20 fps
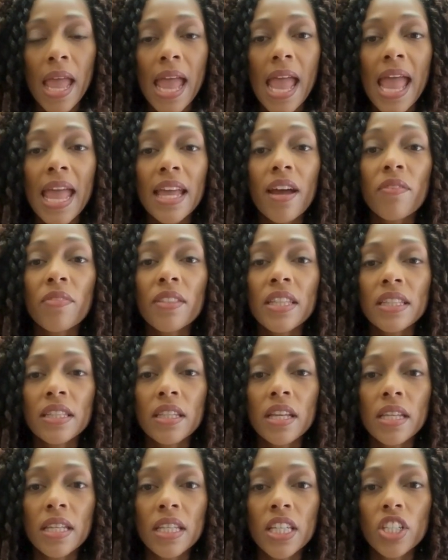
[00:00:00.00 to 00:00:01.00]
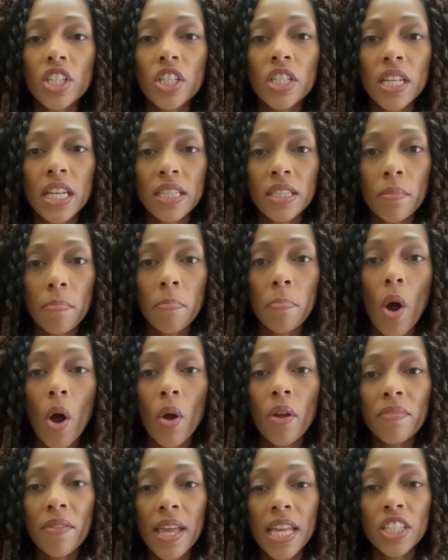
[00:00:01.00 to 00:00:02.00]
And if this collision doesn't
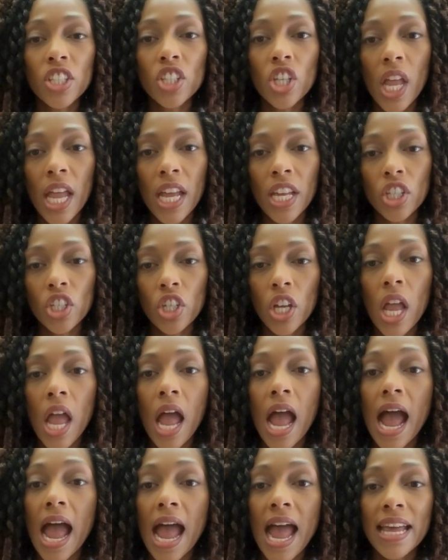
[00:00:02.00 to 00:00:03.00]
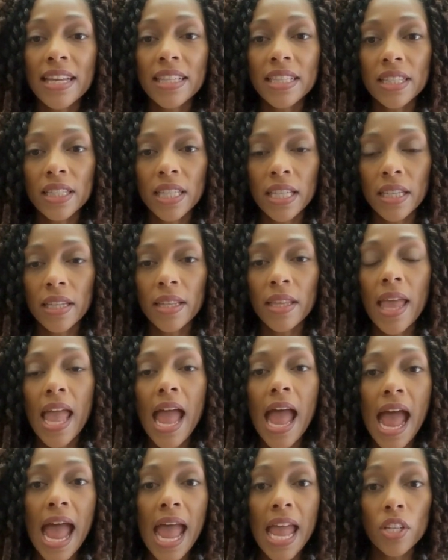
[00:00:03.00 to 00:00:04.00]
motivate change, honestly,
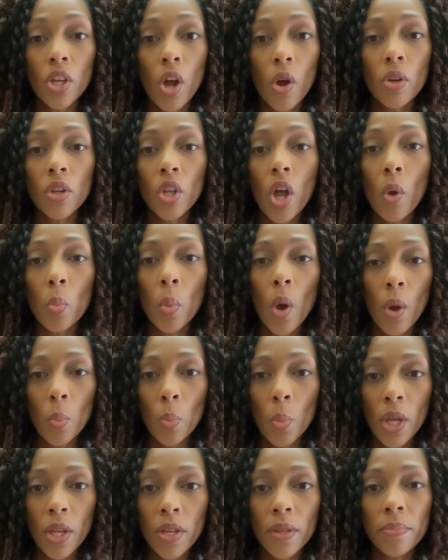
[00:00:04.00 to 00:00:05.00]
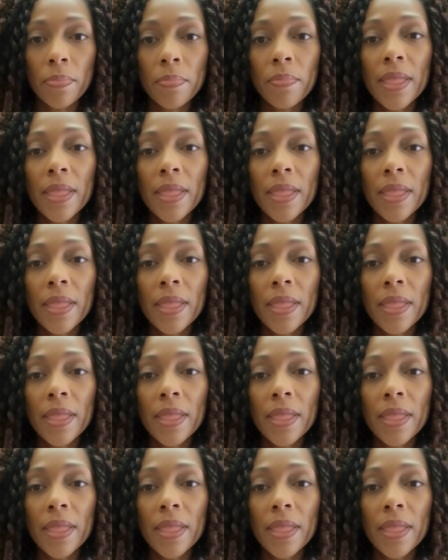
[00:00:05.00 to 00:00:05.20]
I don't know what will.